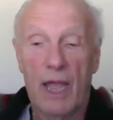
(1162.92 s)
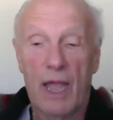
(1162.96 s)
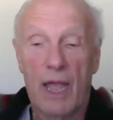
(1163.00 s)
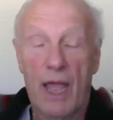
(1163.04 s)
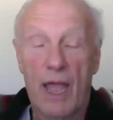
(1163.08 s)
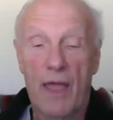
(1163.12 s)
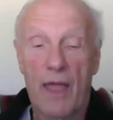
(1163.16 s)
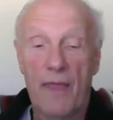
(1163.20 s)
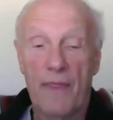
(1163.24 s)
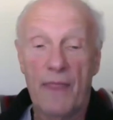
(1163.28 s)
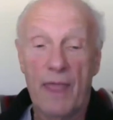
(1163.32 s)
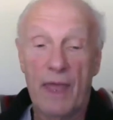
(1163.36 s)

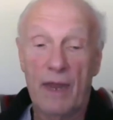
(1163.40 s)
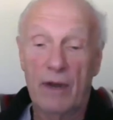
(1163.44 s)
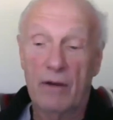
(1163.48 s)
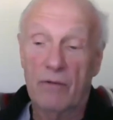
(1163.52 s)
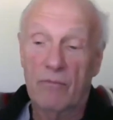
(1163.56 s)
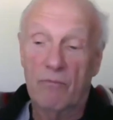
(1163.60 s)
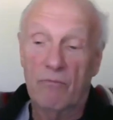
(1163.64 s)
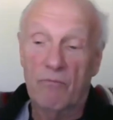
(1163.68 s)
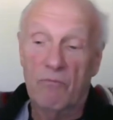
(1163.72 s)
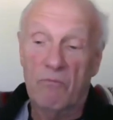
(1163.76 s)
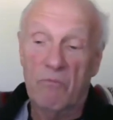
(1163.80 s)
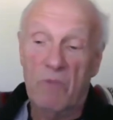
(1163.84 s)

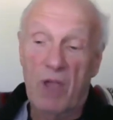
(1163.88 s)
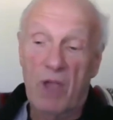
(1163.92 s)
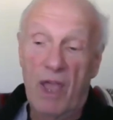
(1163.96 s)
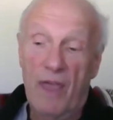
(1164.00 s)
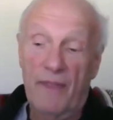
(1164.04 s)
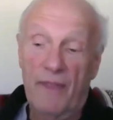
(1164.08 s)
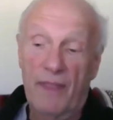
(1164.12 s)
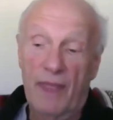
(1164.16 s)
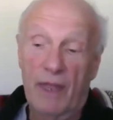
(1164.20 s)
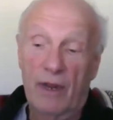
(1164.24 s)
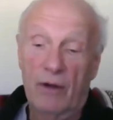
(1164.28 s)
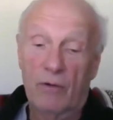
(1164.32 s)
then
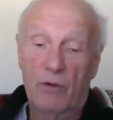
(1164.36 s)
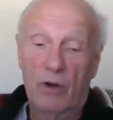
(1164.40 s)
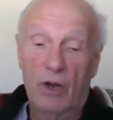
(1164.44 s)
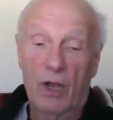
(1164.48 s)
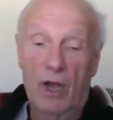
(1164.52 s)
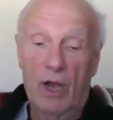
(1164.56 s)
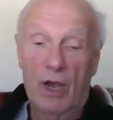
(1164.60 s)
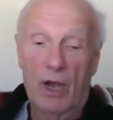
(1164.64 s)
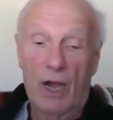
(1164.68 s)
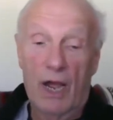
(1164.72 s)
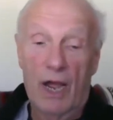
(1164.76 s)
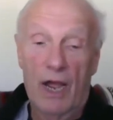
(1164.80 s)

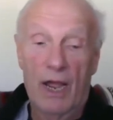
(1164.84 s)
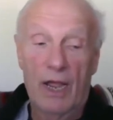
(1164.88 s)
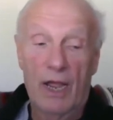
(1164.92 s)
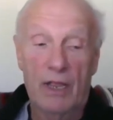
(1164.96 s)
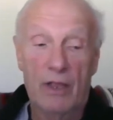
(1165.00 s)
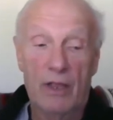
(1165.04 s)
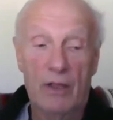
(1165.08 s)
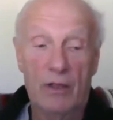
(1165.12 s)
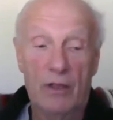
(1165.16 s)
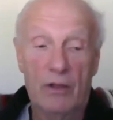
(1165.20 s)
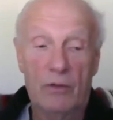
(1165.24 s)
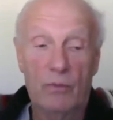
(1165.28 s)

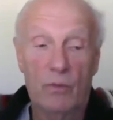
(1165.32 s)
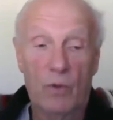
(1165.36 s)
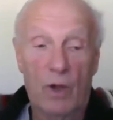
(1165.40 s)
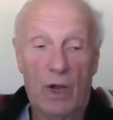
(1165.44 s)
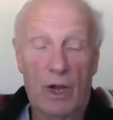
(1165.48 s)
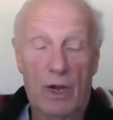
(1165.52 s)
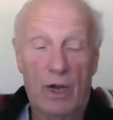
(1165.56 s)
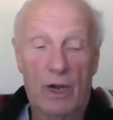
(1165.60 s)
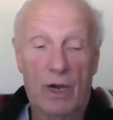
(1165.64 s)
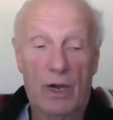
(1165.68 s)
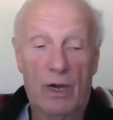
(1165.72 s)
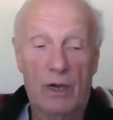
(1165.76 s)
I
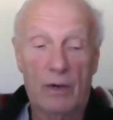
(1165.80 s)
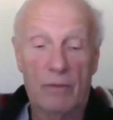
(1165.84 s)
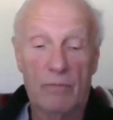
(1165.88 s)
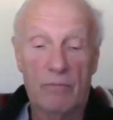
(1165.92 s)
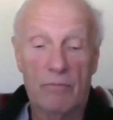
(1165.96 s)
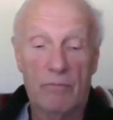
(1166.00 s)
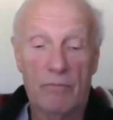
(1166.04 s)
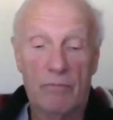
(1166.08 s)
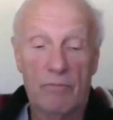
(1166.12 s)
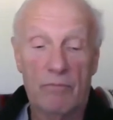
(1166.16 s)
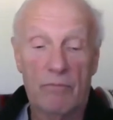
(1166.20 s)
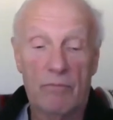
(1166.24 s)

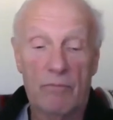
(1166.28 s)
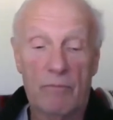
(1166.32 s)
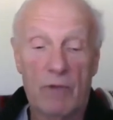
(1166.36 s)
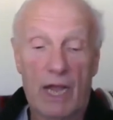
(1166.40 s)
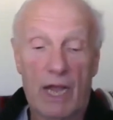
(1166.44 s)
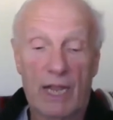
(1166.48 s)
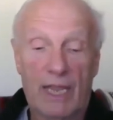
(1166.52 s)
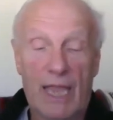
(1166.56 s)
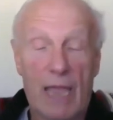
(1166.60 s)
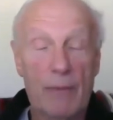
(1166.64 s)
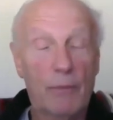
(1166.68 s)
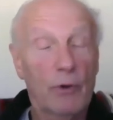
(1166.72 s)

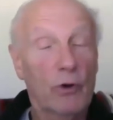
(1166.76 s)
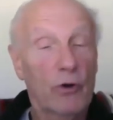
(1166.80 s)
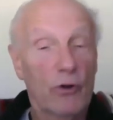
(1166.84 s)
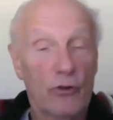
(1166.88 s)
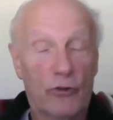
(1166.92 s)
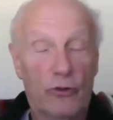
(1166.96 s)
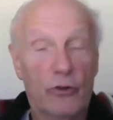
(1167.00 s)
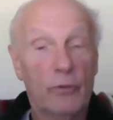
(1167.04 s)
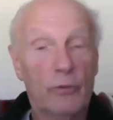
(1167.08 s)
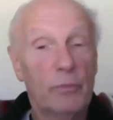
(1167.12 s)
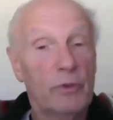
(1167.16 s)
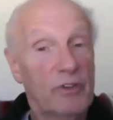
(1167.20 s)
came
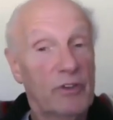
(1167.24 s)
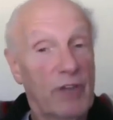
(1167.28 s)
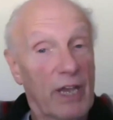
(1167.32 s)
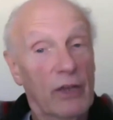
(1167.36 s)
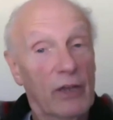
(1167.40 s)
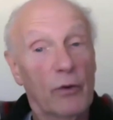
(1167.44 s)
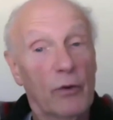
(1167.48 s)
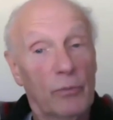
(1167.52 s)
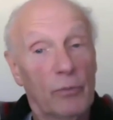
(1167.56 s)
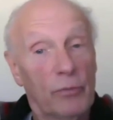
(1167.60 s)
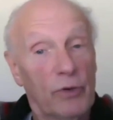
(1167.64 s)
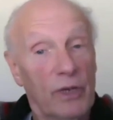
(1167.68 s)
across the
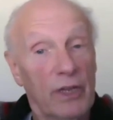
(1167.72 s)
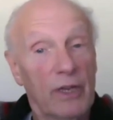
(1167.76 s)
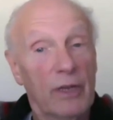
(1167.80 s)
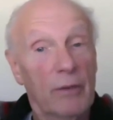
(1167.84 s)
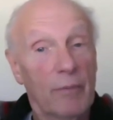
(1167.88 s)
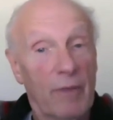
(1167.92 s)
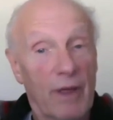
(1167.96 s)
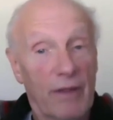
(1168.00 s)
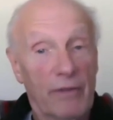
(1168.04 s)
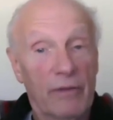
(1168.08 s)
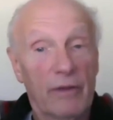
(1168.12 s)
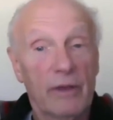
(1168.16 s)
Buteyko
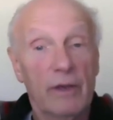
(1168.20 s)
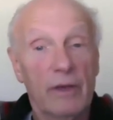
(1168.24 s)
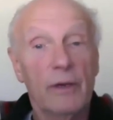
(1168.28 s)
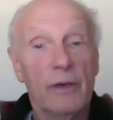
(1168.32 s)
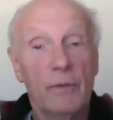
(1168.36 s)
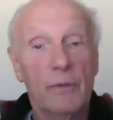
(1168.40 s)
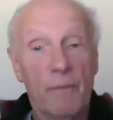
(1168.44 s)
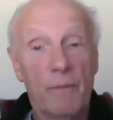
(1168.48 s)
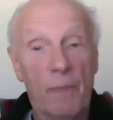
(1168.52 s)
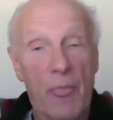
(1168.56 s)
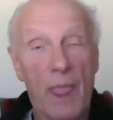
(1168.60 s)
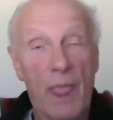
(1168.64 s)
breathing method.
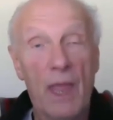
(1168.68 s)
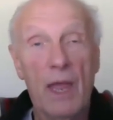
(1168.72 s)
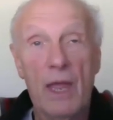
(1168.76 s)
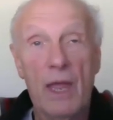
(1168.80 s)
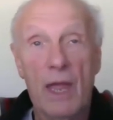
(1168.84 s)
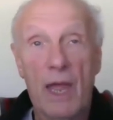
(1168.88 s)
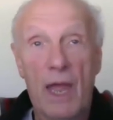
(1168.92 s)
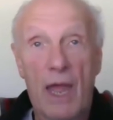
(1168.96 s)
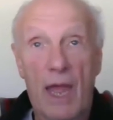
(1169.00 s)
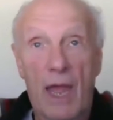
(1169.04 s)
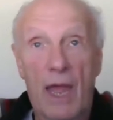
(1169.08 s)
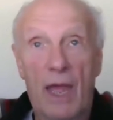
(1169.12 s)

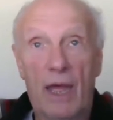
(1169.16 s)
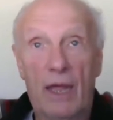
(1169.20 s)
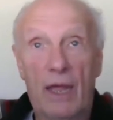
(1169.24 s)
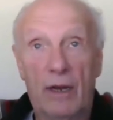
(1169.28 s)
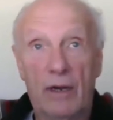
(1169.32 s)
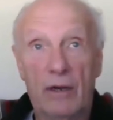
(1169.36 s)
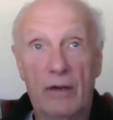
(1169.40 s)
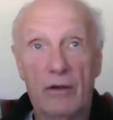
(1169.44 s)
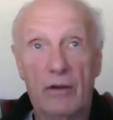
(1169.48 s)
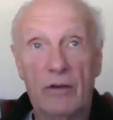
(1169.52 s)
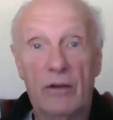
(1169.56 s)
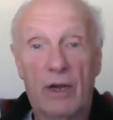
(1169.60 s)
Mm-hmm.
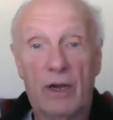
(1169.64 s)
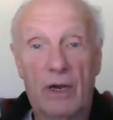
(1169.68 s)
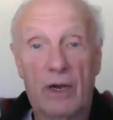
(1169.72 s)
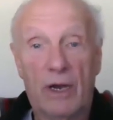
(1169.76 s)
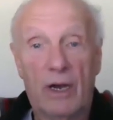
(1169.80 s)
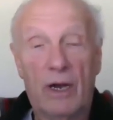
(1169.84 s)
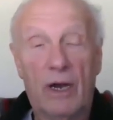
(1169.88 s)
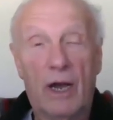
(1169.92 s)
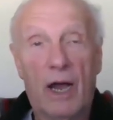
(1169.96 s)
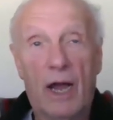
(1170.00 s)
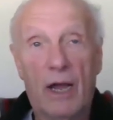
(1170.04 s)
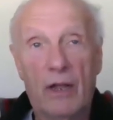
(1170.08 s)
And
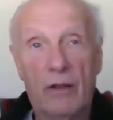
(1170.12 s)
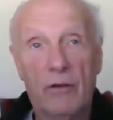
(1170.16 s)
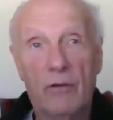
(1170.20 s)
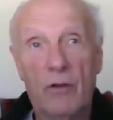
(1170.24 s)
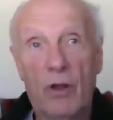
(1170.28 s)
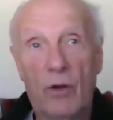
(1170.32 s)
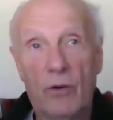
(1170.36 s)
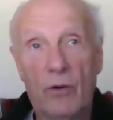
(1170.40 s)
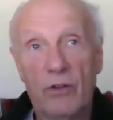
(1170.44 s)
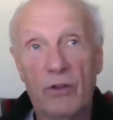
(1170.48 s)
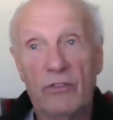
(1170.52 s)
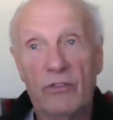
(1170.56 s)
I
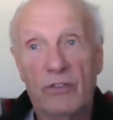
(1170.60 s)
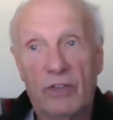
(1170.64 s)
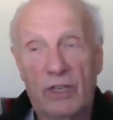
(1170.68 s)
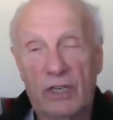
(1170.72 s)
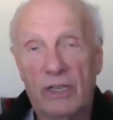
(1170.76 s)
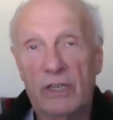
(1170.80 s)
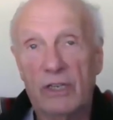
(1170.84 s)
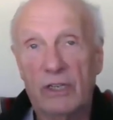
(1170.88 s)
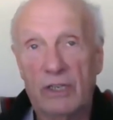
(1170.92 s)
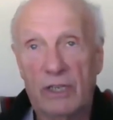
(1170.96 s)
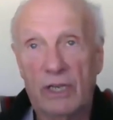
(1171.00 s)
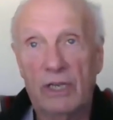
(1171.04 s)
noticed
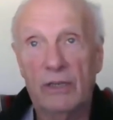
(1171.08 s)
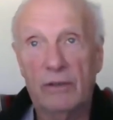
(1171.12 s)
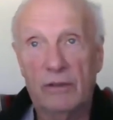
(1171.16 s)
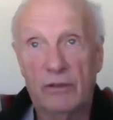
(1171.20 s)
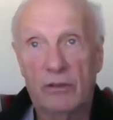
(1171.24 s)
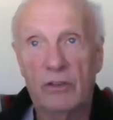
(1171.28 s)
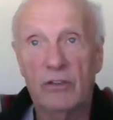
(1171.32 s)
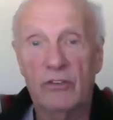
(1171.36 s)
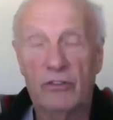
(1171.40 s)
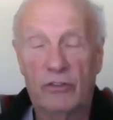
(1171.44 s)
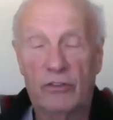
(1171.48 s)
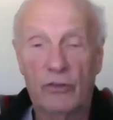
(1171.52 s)
that
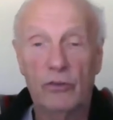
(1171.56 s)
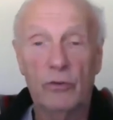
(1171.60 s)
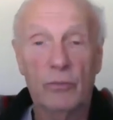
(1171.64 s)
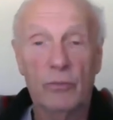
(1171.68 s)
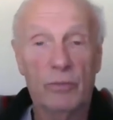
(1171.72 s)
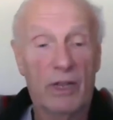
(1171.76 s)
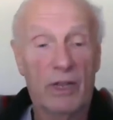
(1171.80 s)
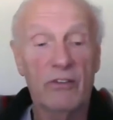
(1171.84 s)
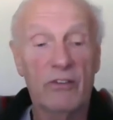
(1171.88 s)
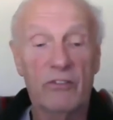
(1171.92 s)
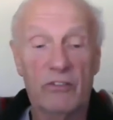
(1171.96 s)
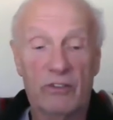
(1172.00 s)
in
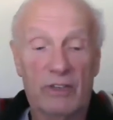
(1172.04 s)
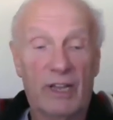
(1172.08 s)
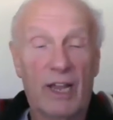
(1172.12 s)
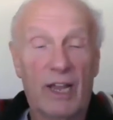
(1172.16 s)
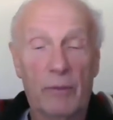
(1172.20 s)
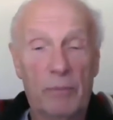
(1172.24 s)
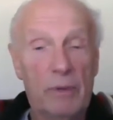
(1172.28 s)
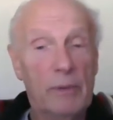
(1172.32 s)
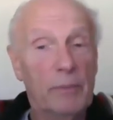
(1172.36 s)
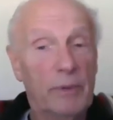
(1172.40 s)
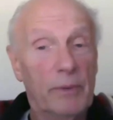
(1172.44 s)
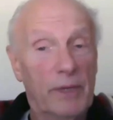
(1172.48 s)
continuing classes, a
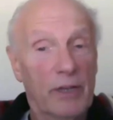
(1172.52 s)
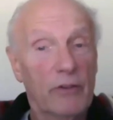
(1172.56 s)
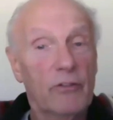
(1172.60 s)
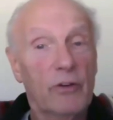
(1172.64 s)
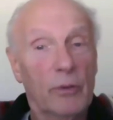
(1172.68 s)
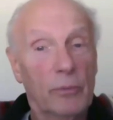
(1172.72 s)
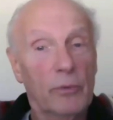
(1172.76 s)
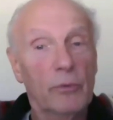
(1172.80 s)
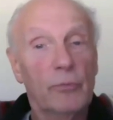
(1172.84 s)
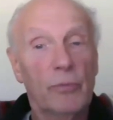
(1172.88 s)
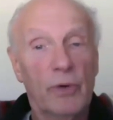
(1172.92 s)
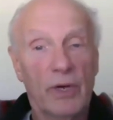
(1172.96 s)
lot of people had
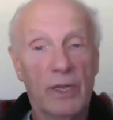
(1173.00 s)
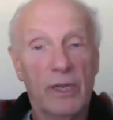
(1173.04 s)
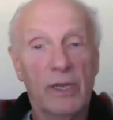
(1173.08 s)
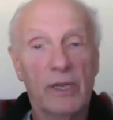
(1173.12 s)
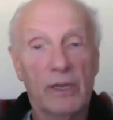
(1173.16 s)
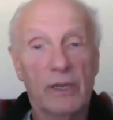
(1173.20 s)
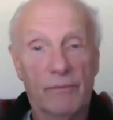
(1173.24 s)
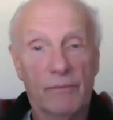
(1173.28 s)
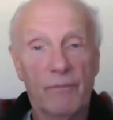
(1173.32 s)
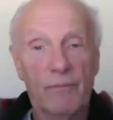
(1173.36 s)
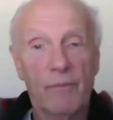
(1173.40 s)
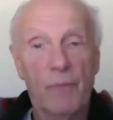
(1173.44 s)
trouble
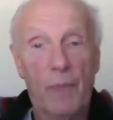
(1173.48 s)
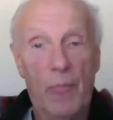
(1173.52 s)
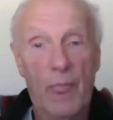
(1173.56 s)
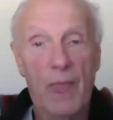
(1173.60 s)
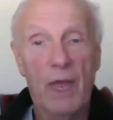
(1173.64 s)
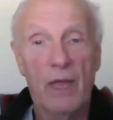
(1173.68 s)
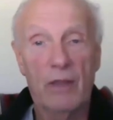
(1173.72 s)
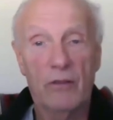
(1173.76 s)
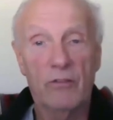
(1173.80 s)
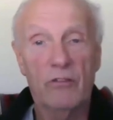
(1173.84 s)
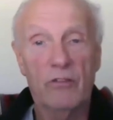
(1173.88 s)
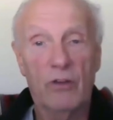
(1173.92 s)
breathing.
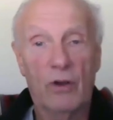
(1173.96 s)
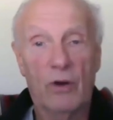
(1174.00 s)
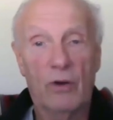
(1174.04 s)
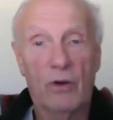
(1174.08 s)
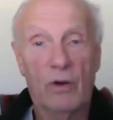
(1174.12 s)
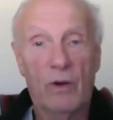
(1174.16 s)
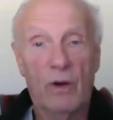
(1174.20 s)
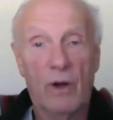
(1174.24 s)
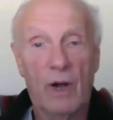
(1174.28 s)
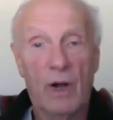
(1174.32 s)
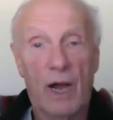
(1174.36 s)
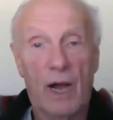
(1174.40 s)
And
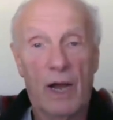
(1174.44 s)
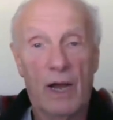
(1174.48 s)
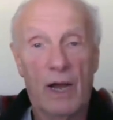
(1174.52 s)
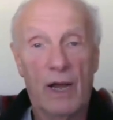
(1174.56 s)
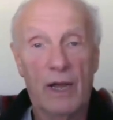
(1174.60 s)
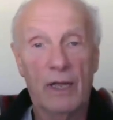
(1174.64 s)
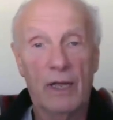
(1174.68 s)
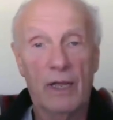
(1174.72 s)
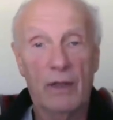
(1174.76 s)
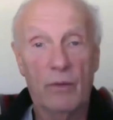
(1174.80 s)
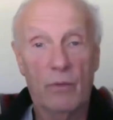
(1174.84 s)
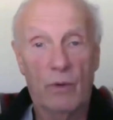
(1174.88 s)
so
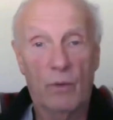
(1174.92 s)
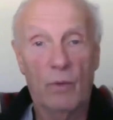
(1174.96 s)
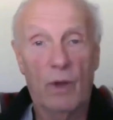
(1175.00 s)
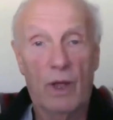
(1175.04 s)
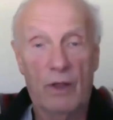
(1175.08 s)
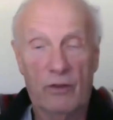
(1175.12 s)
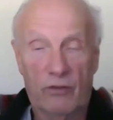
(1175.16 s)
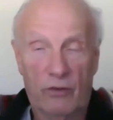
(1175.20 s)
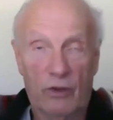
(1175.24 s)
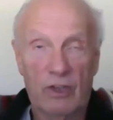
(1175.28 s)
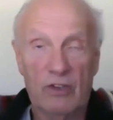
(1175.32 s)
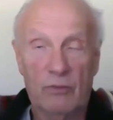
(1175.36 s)

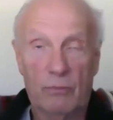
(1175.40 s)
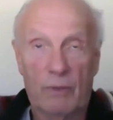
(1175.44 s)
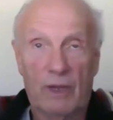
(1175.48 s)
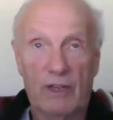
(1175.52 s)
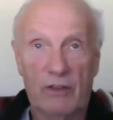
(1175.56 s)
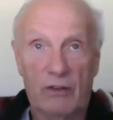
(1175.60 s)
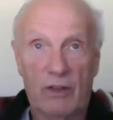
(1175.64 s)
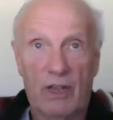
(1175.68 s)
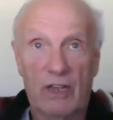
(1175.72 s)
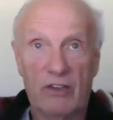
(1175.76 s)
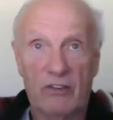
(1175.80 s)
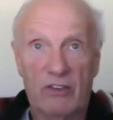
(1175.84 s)

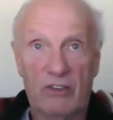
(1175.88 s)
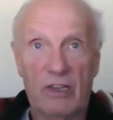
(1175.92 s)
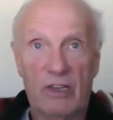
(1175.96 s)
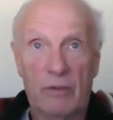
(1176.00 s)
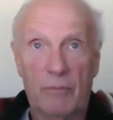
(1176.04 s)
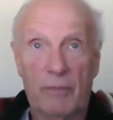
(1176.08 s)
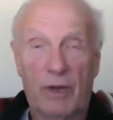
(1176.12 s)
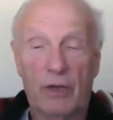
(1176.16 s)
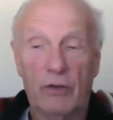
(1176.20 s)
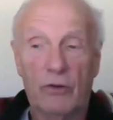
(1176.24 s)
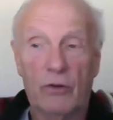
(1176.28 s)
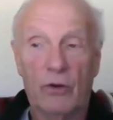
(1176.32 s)
as
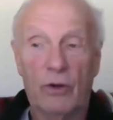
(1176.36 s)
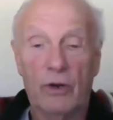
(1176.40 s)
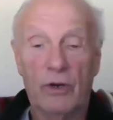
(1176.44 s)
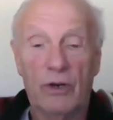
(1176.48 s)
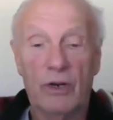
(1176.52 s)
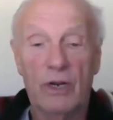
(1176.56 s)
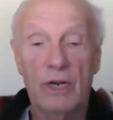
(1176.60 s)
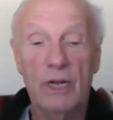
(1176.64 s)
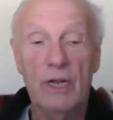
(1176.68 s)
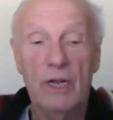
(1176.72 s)
did my daughter.